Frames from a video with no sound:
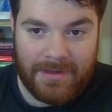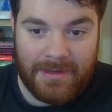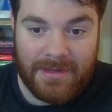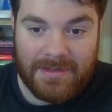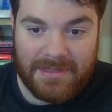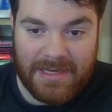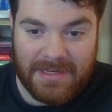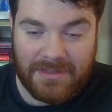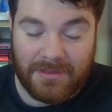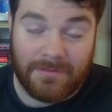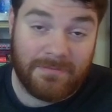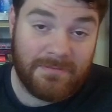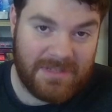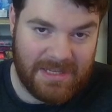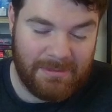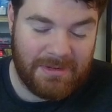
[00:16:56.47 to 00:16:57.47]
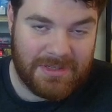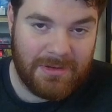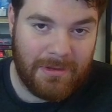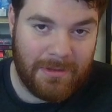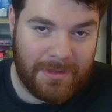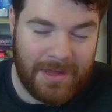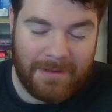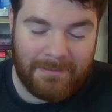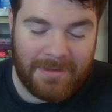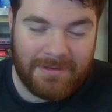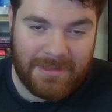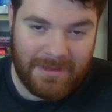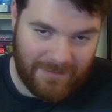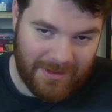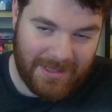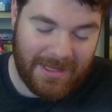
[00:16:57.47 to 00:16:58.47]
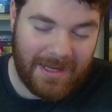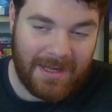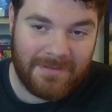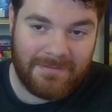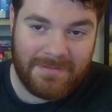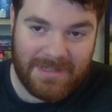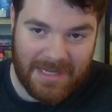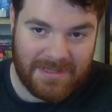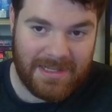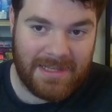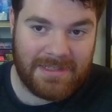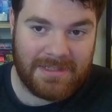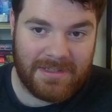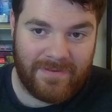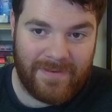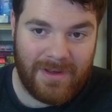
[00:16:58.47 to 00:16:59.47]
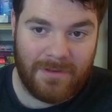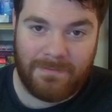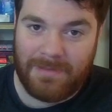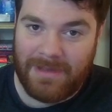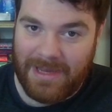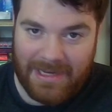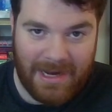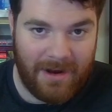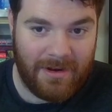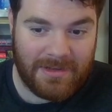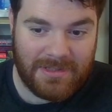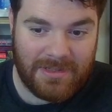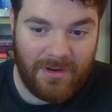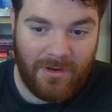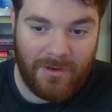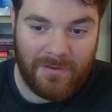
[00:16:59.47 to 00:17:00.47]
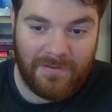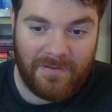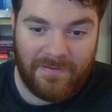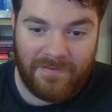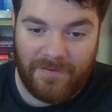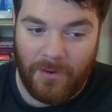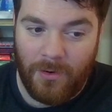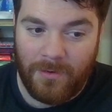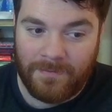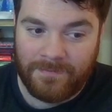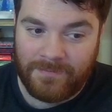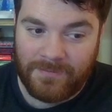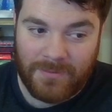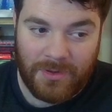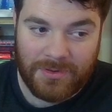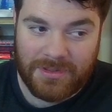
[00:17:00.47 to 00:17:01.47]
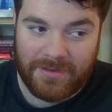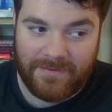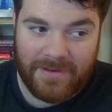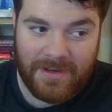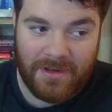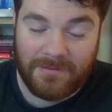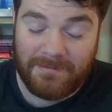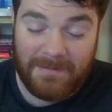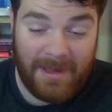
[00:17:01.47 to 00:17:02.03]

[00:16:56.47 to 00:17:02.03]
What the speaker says: Cecil. Similar sort of thing, but different card. Cecil enters the field, play a character of 4 onto the field.